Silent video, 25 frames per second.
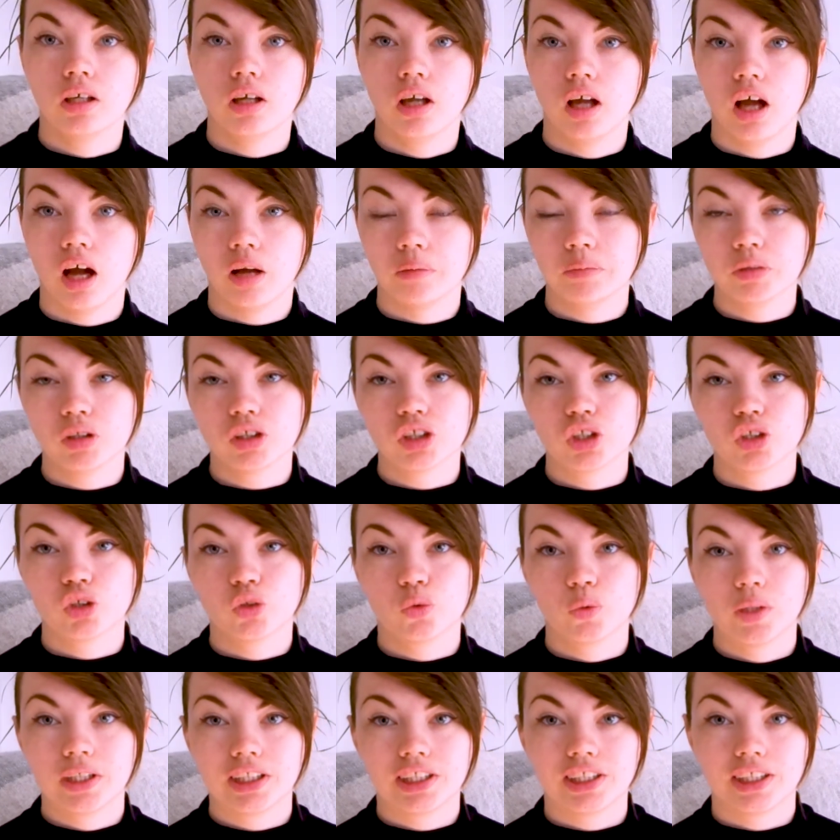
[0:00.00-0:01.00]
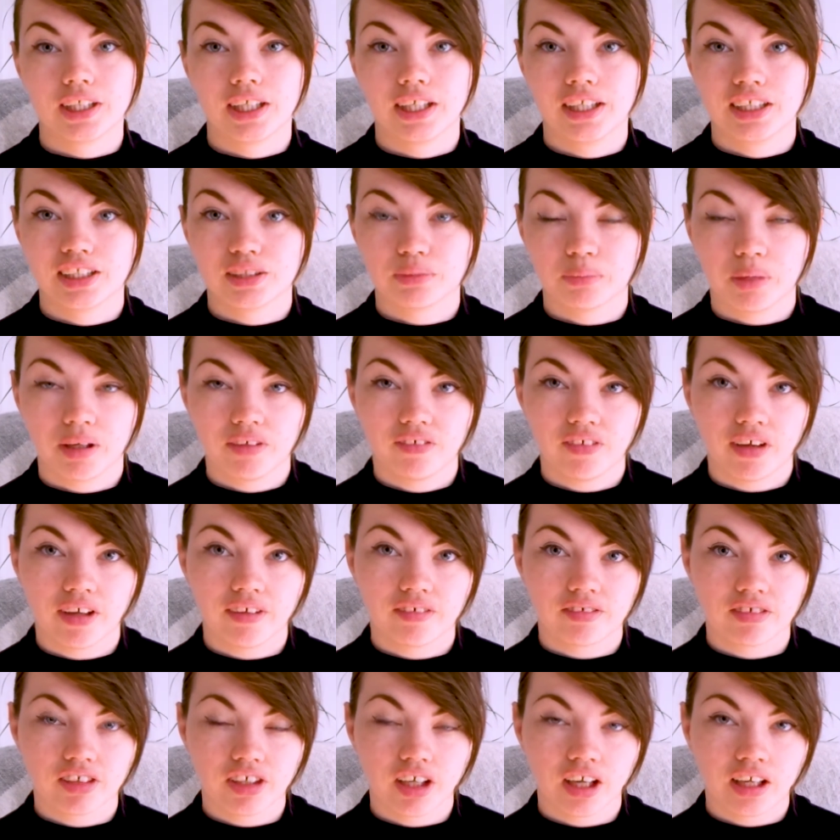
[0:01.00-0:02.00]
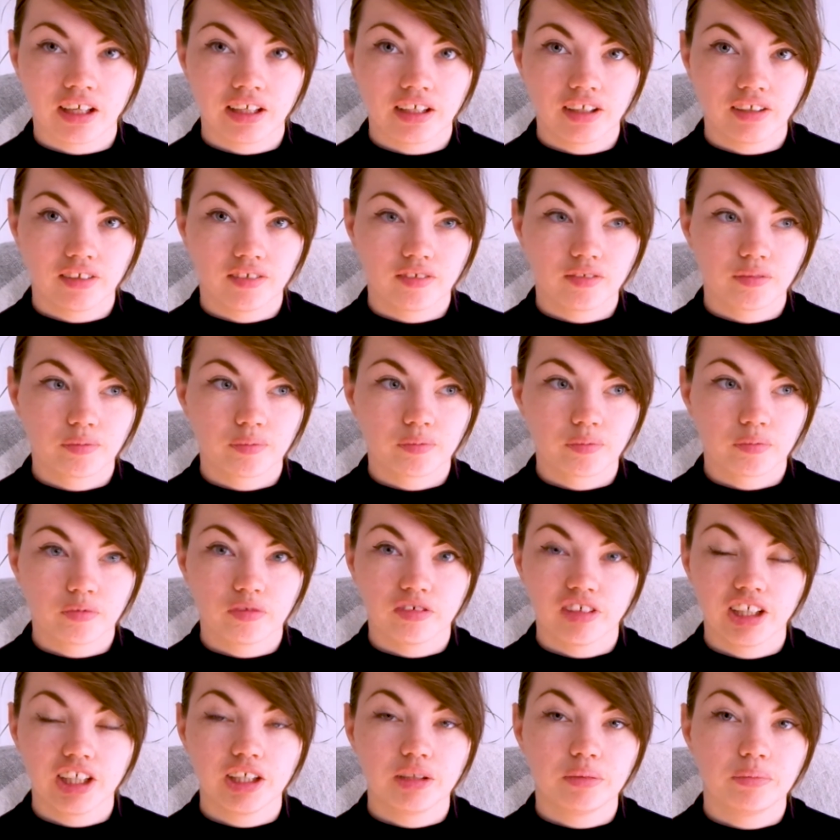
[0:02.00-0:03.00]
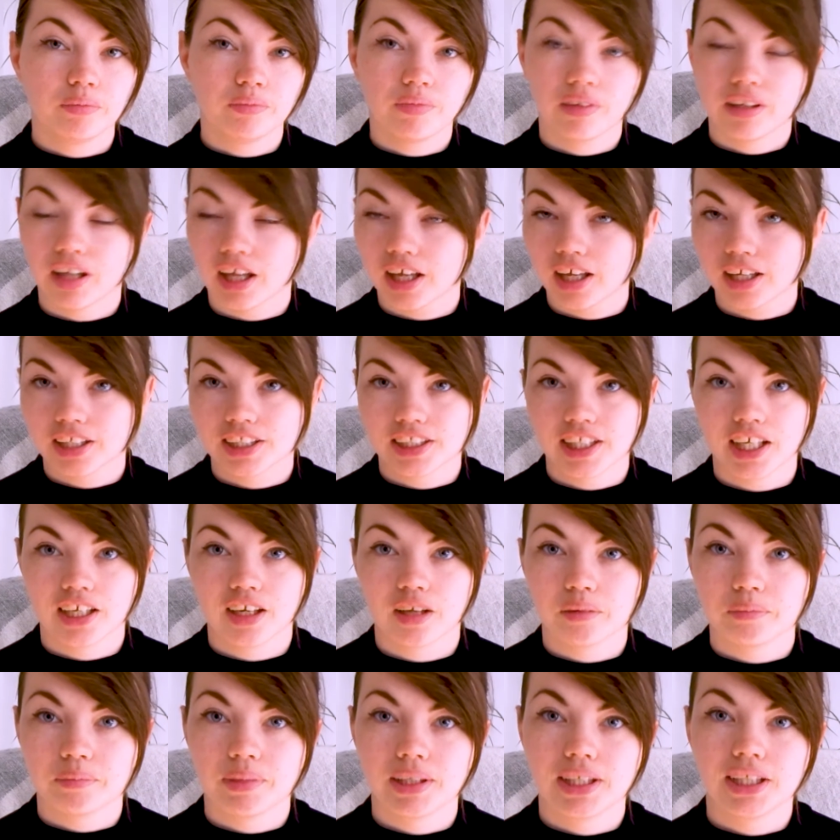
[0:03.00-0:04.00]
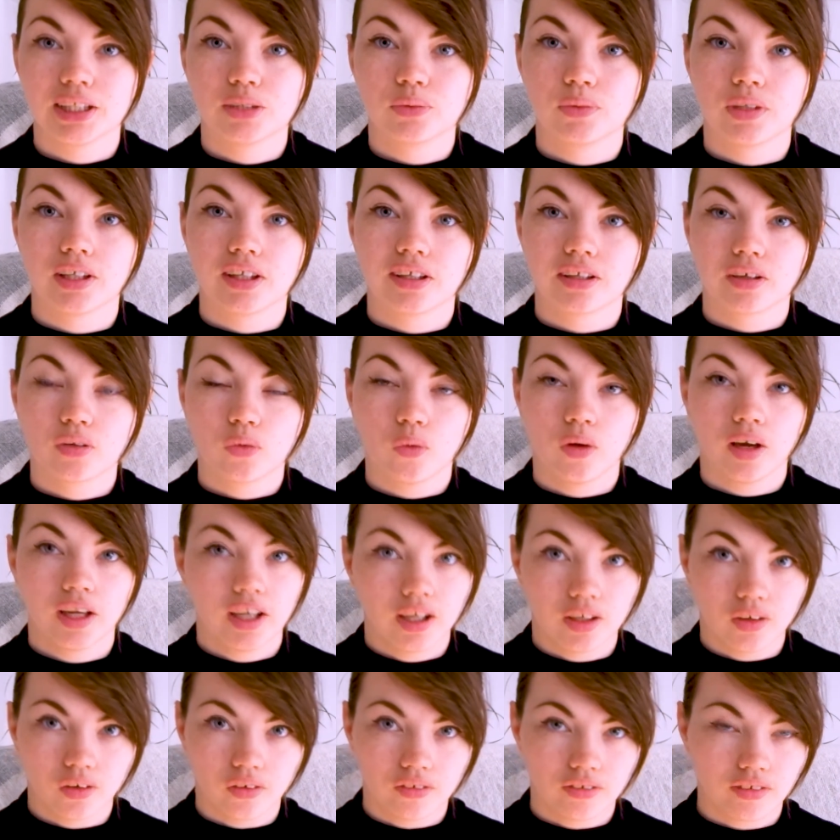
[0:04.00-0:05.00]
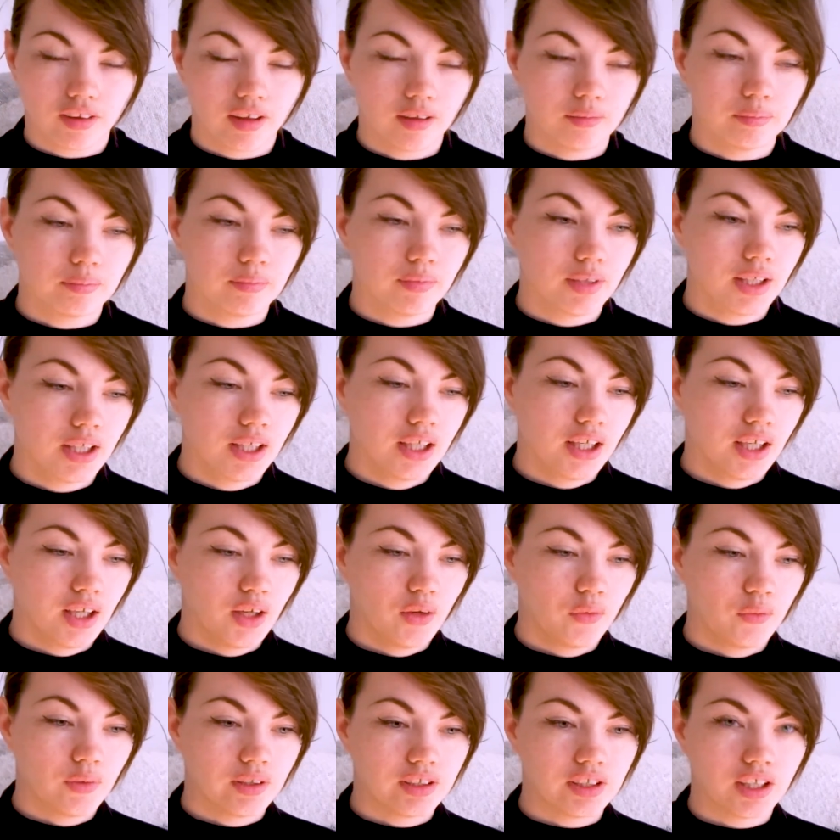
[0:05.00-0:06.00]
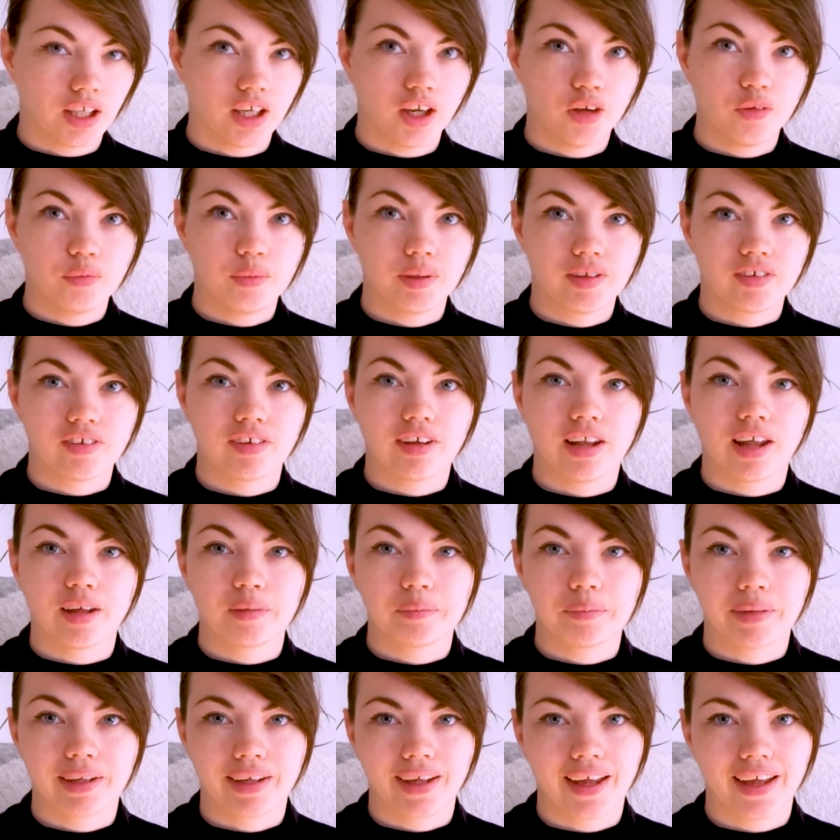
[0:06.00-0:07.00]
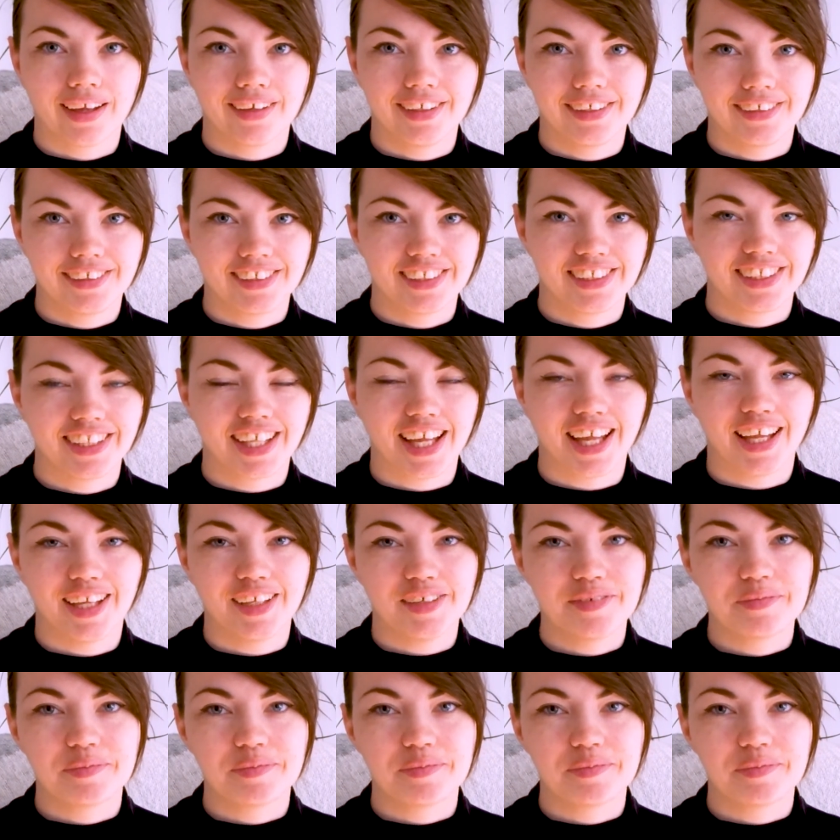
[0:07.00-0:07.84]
I'm not sure which is my favourite. I really, like I said, I'm pleased with quite a lot of them, which I hope isn't big-headed to say,